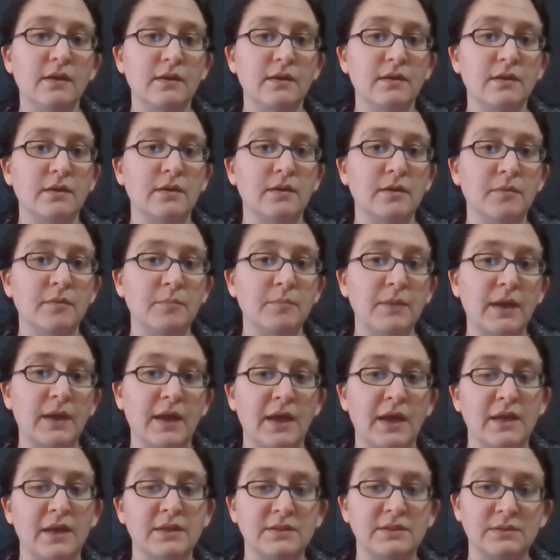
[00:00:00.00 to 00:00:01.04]

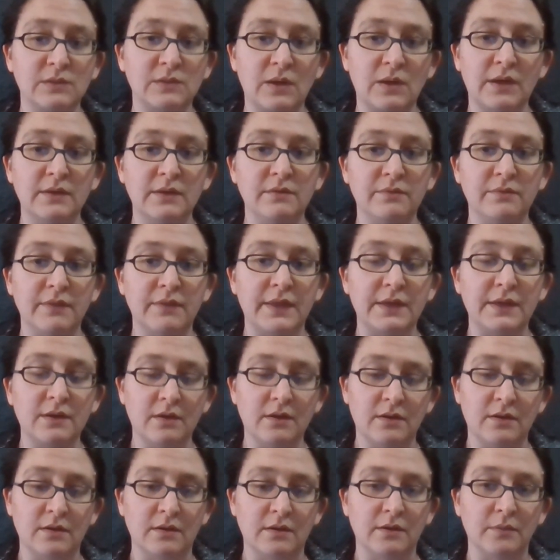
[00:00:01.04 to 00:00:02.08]
as kind of like
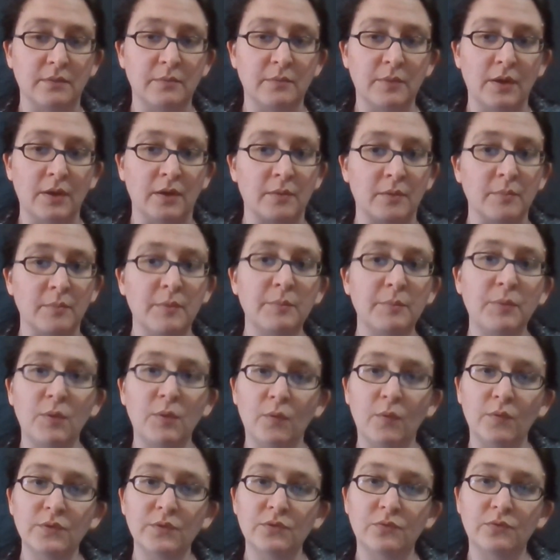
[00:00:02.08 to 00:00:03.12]
our
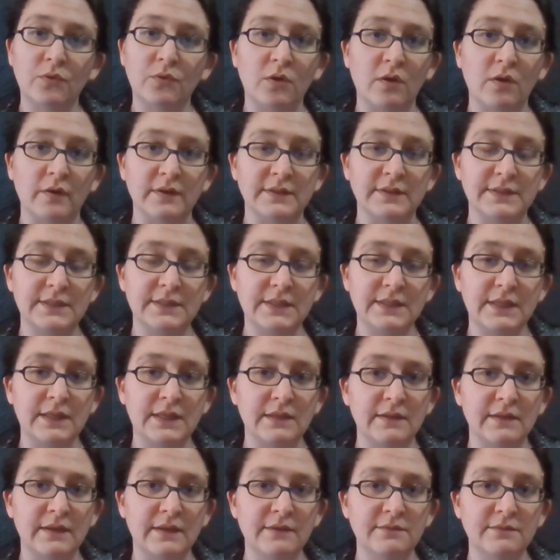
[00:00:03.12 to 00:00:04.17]
poles for our
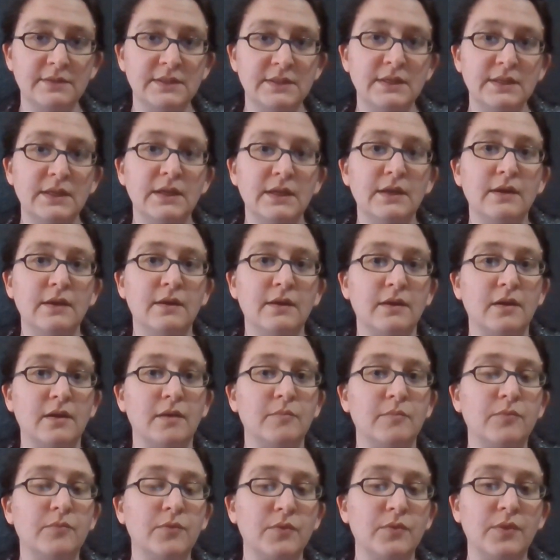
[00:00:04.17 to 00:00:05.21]
ski lift
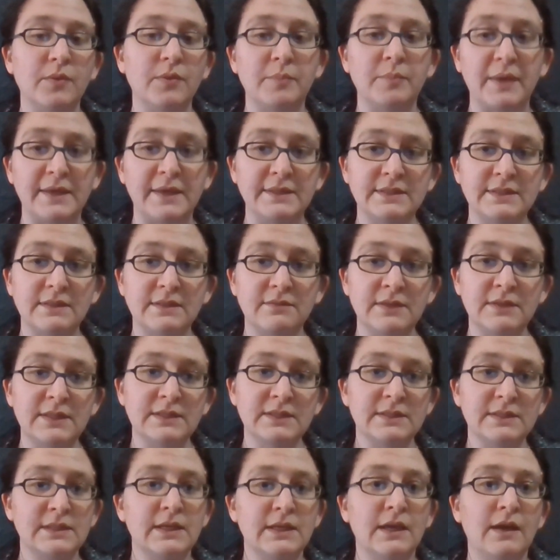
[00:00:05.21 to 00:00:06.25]
for the base of
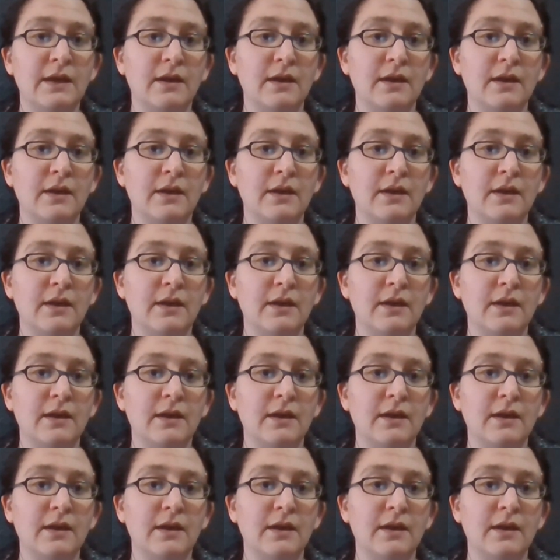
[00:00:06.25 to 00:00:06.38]
it.